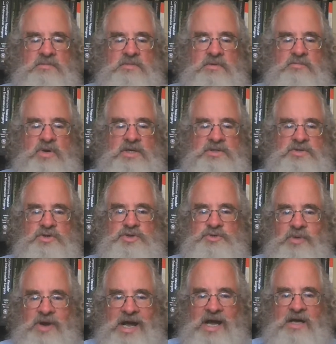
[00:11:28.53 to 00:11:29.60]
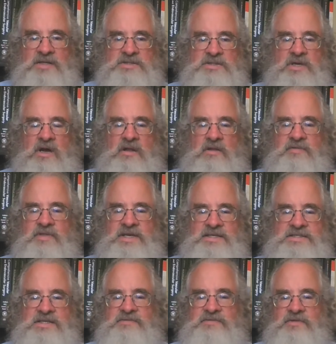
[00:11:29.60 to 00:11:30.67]
Brussels sprouts, all of these
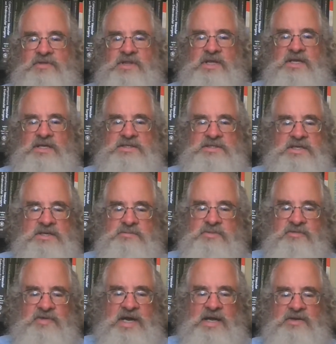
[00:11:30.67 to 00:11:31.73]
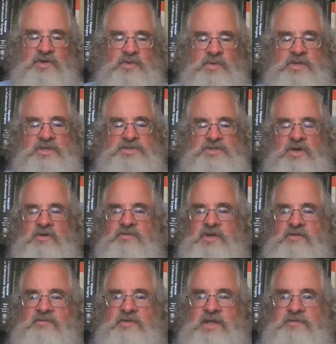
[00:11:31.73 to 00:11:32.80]
different things can provide you with a serving
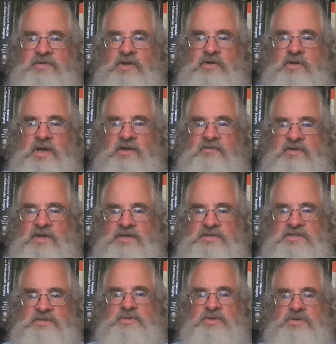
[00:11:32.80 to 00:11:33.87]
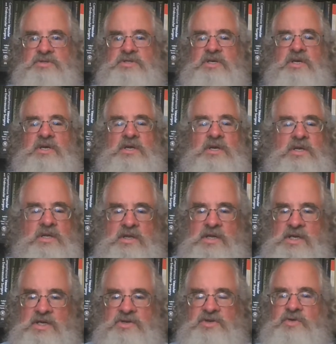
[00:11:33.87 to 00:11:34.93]
of leafy green vegetables. You
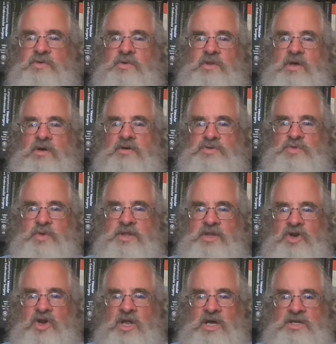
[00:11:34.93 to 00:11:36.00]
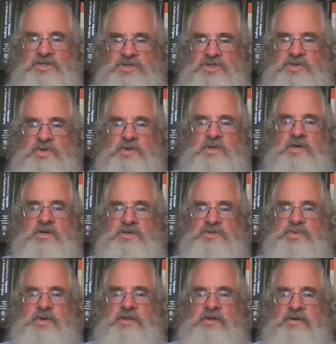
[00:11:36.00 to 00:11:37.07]
get 2 of those with your lunch, 2 of those
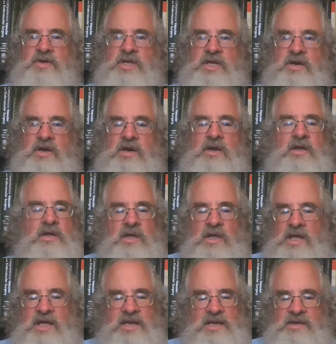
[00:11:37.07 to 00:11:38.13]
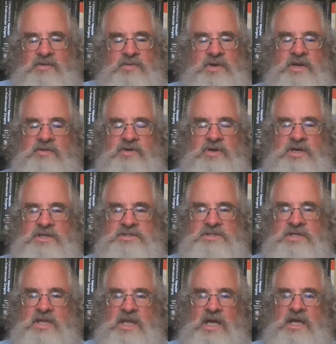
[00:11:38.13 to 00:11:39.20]
with your dinner, and eat whatever else
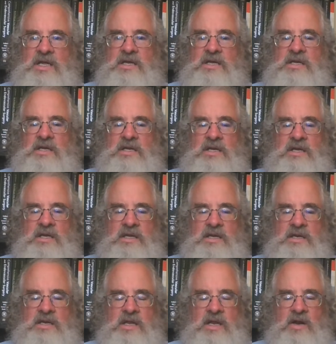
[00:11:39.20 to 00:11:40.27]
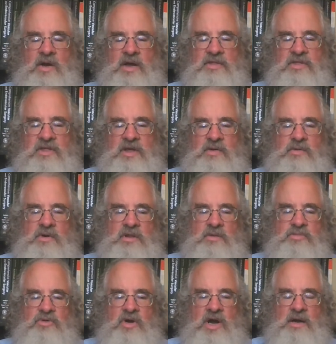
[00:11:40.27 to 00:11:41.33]
you like. And, I think one of the
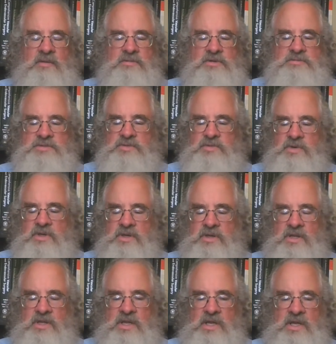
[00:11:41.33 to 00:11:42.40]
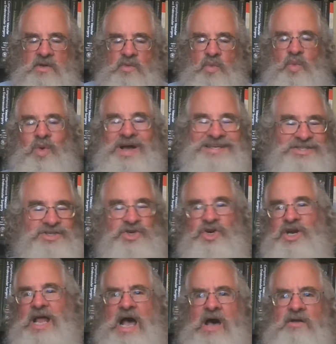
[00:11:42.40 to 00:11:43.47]
problems with the
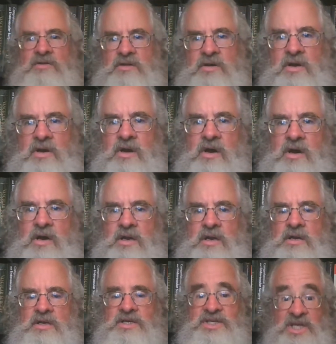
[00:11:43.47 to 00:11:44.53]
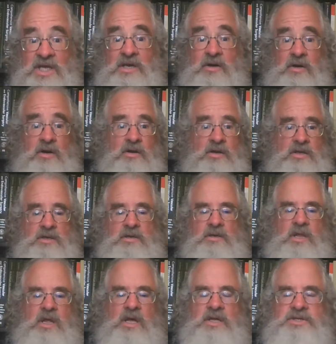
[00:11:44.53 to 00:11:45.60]
Western outlook on dinner and
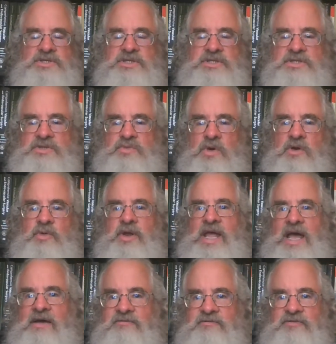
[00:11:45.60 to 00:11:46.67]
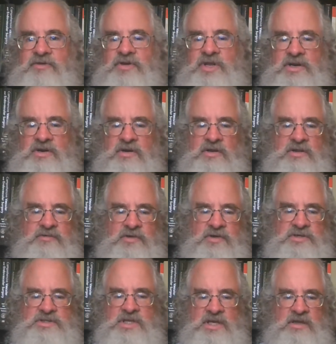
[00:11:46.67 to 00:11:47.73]
lunch is, what are we having for dinner? And the
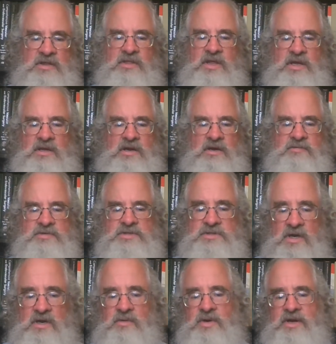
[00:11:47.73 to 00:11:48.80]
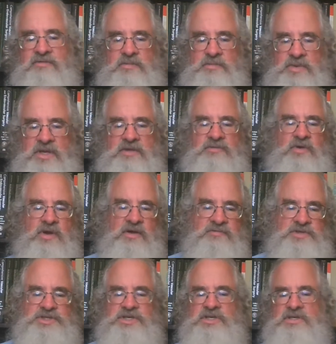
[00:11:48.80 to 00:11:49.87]
first thing you think of is, oh, we're having beef, we're
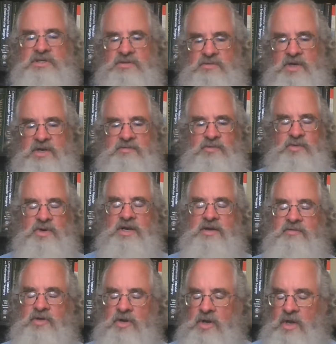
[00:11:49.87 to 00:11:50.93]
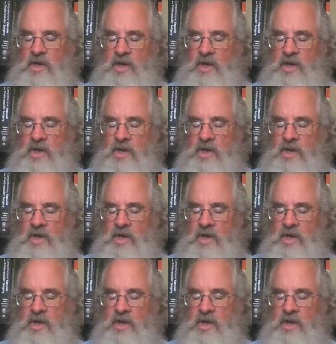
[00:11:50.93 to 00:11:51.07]
having chicken, we're having whatever.